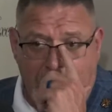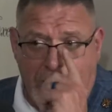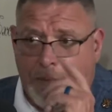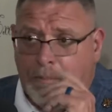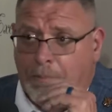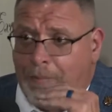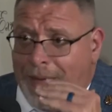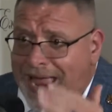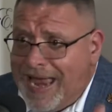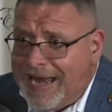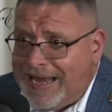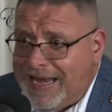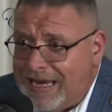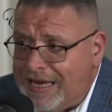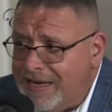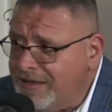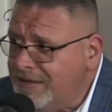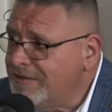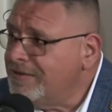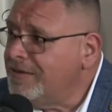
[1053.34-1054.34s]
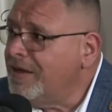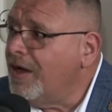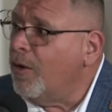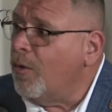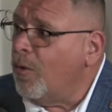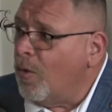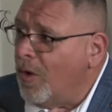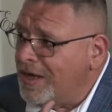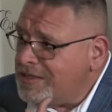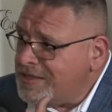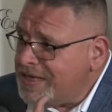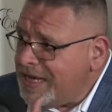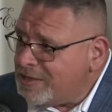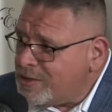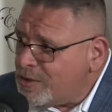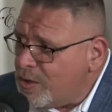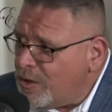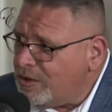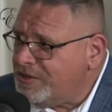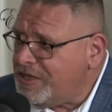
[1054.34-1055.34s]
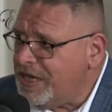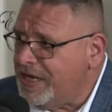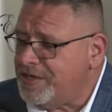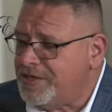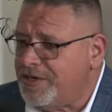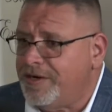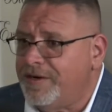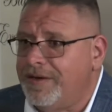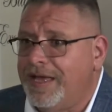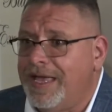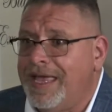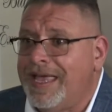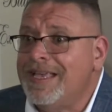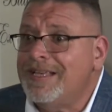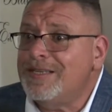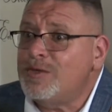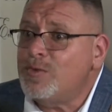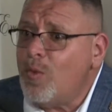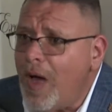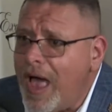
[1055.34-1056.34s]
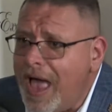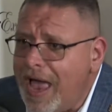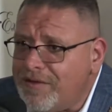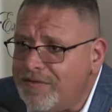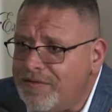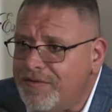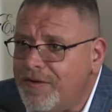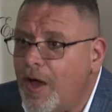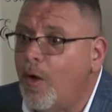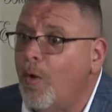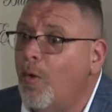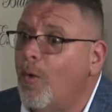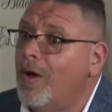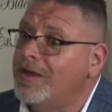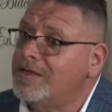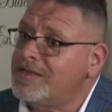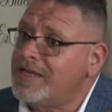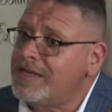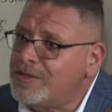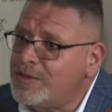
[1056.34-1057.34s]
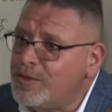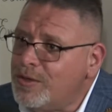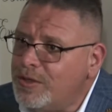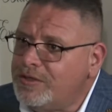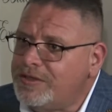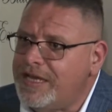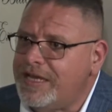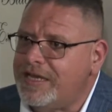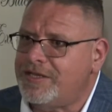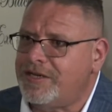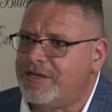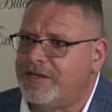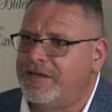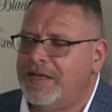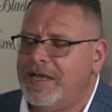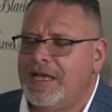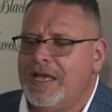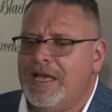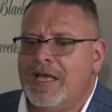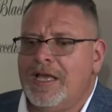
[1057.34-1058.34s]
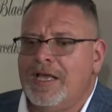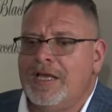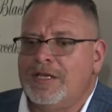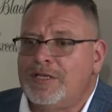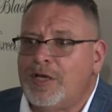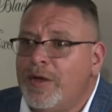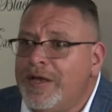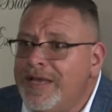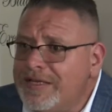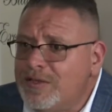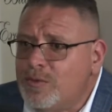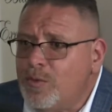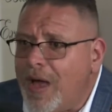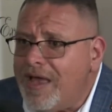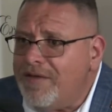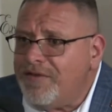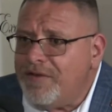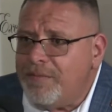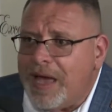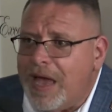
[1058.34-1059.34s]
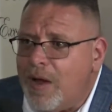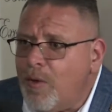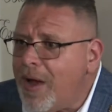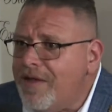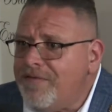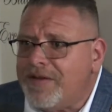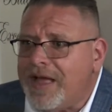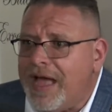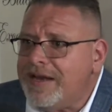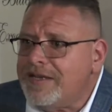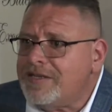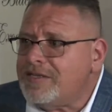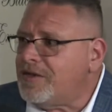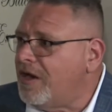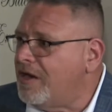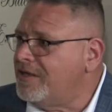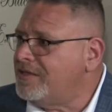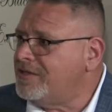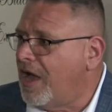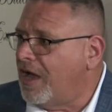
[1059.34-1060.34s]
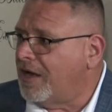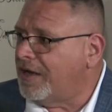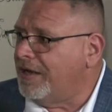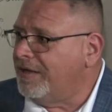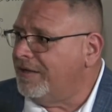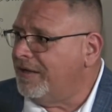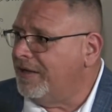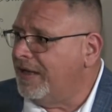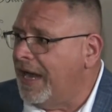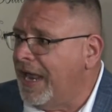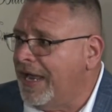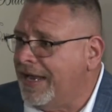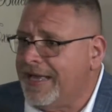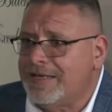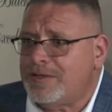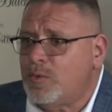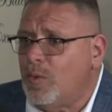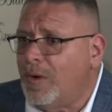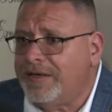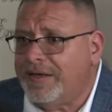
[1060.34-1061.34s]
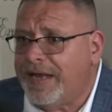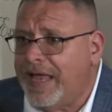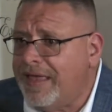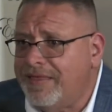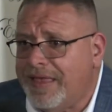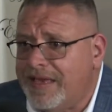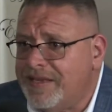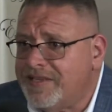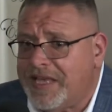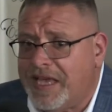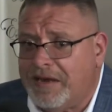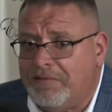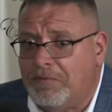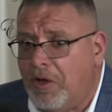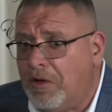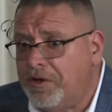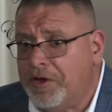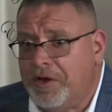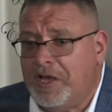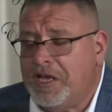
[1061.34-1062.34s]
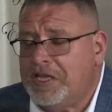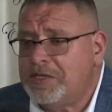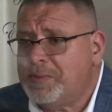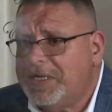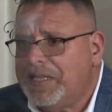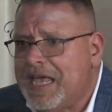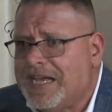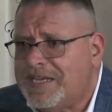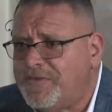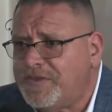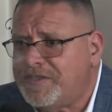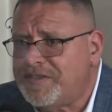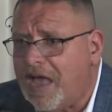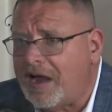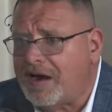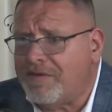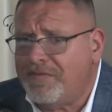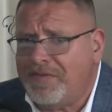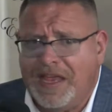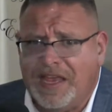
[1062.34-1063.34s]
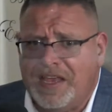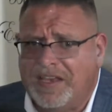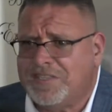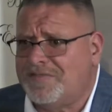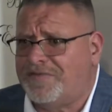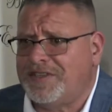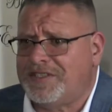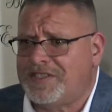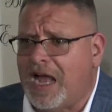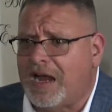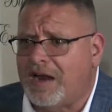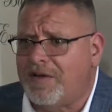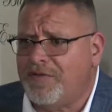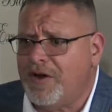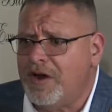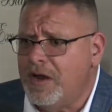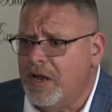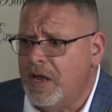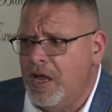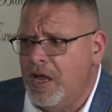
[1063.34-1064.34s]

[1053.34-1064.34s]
Manny was a school teacher his wife was a school teacher. So his wife and my wife kind of started talking. And I guess one day they said, Well, your husband likes photography. He's a photographer.